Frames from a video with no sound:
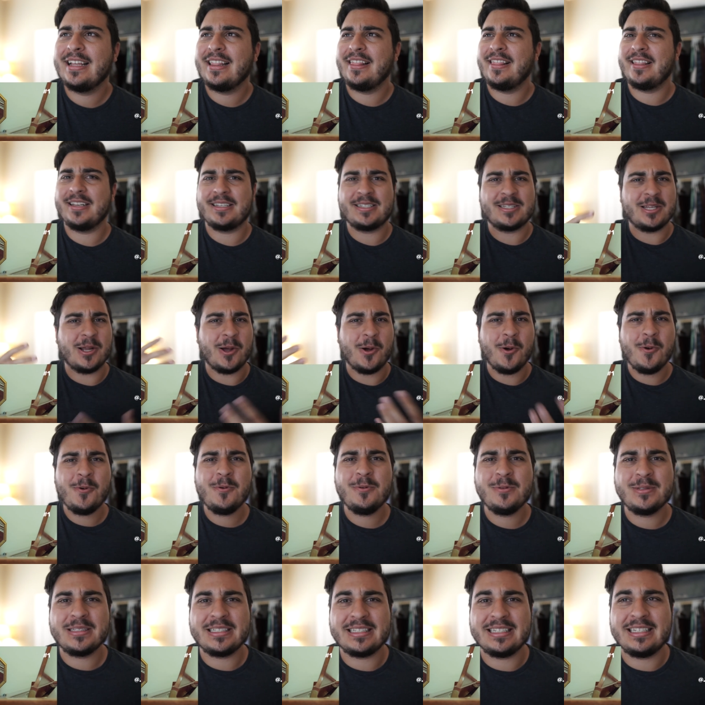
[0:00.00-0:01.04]
The
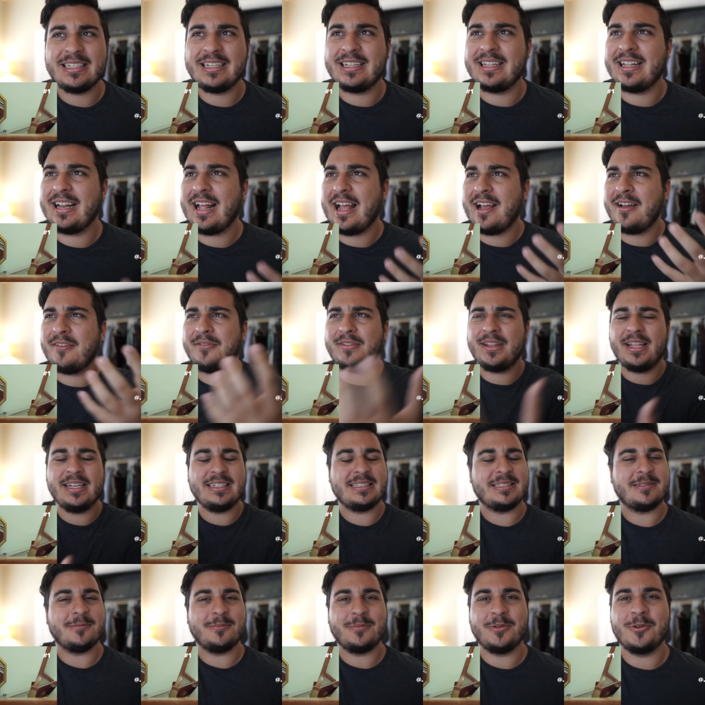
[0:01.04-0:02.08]
tones in it have
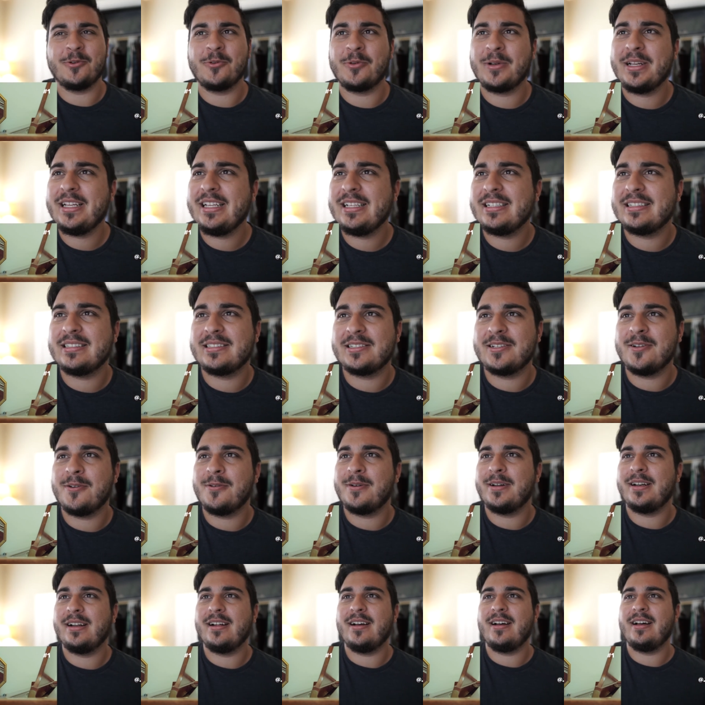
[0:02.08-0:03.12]
like some greens
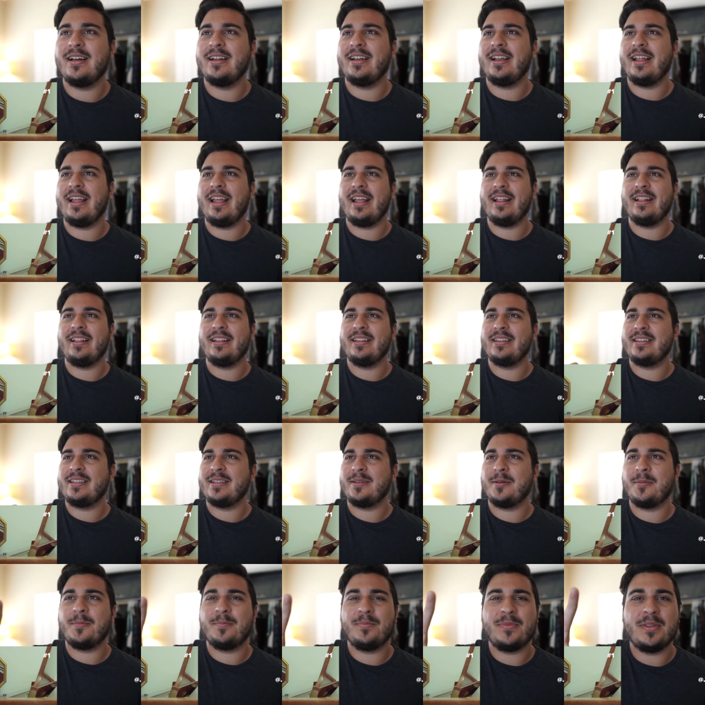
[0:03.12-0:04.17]
going on, and
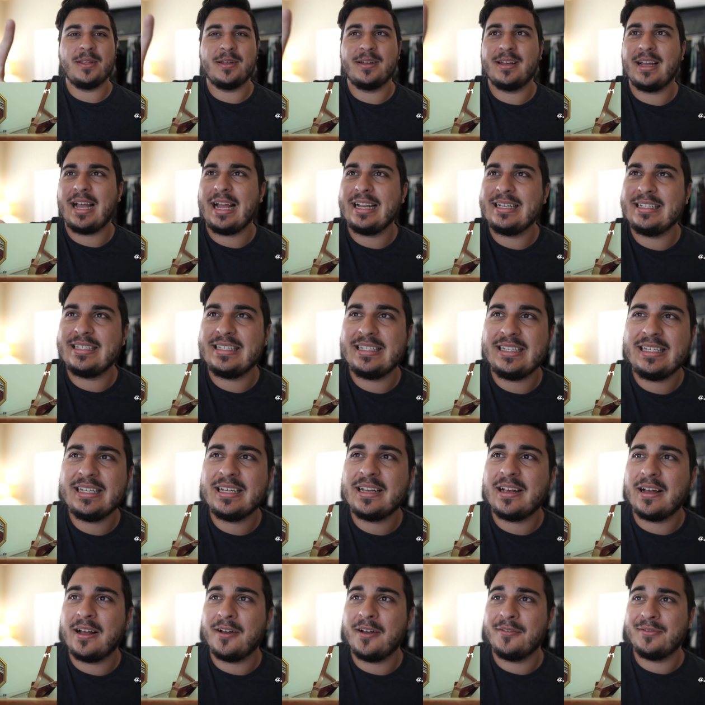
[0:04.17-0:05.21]
the the
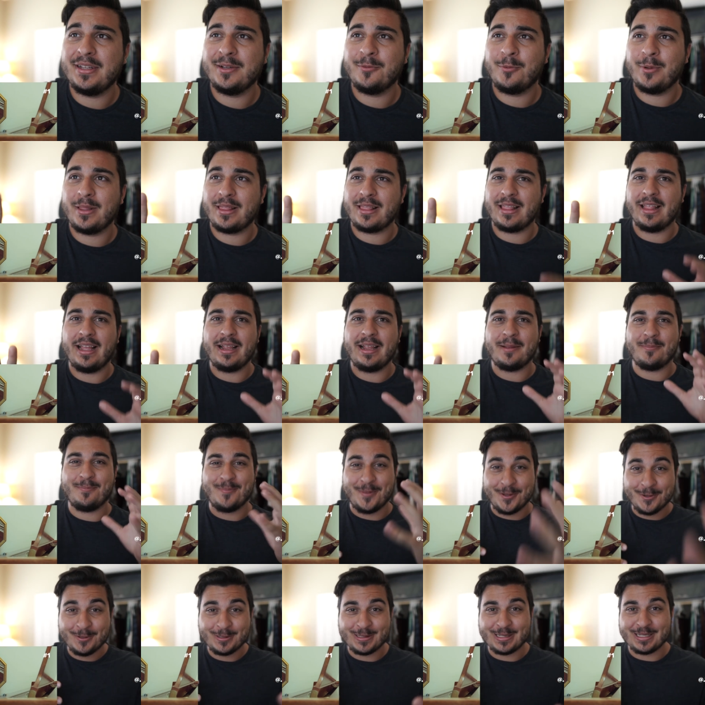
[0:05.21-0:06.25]
idea of it with like
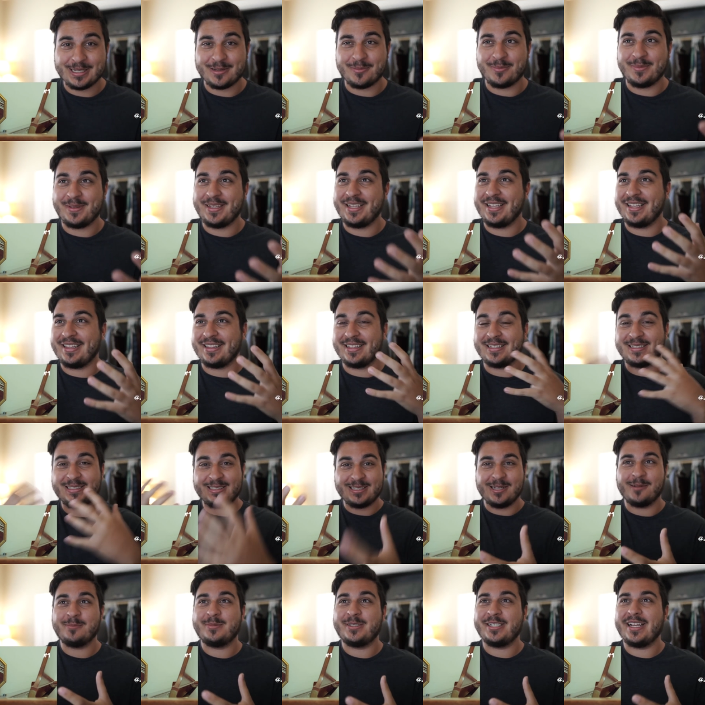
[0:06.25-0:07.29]
music being the
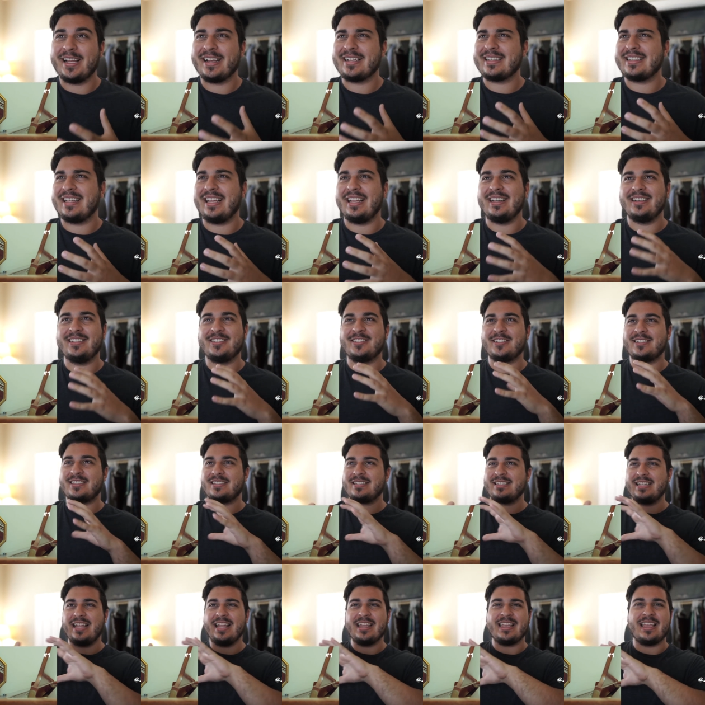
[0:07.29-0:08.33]
subject and
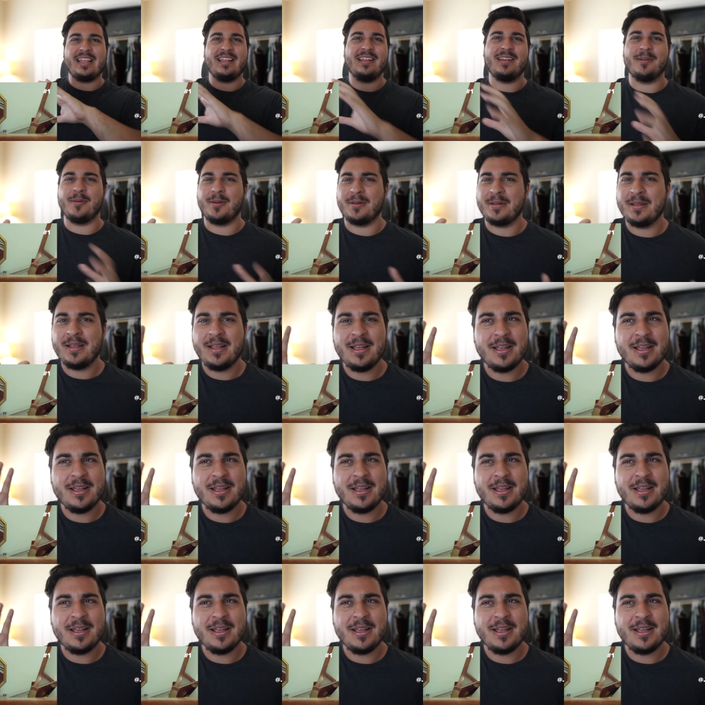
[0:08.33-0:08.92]
just taking a